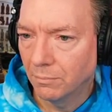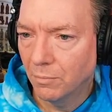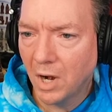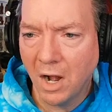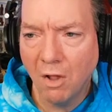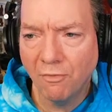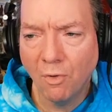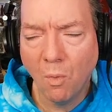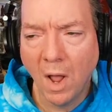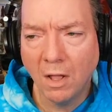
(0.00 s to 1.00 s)
But I know
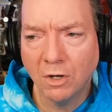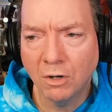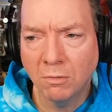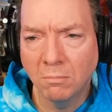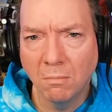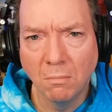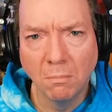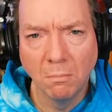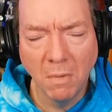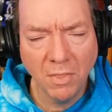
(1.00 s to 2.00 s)
for a while your
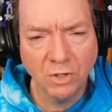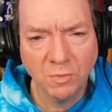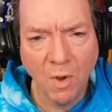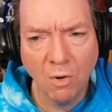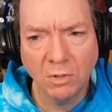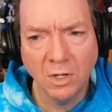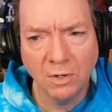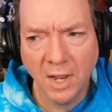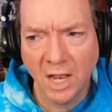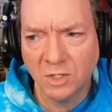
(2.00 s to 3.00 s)
mother smoked and
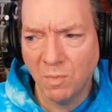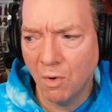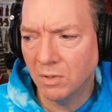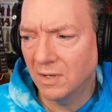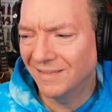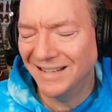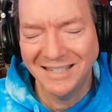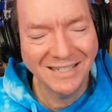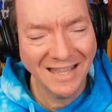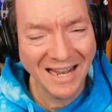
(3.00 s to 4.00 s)
your dad smoked, and
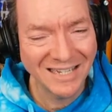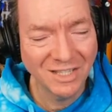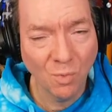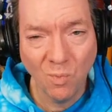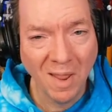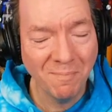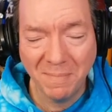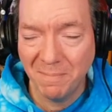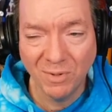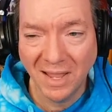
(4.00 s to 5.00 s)
that's the way
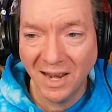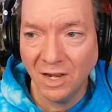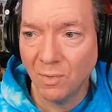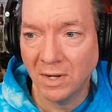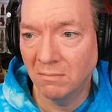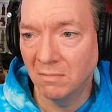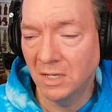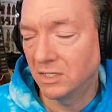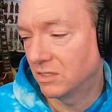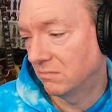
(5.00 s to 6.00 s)
people get into it.
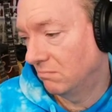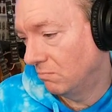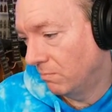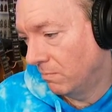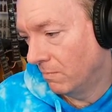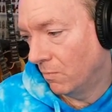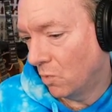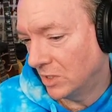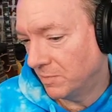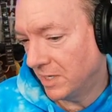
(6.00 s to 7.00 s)
It's
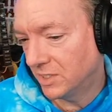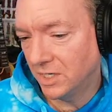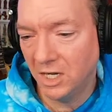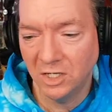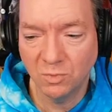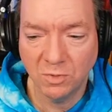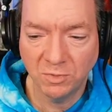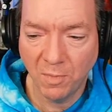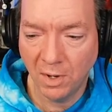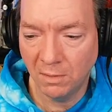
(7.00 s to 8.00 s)
what's being seen, it's
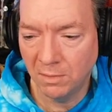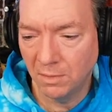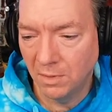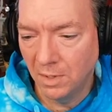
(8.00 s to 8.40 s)
what's modeled.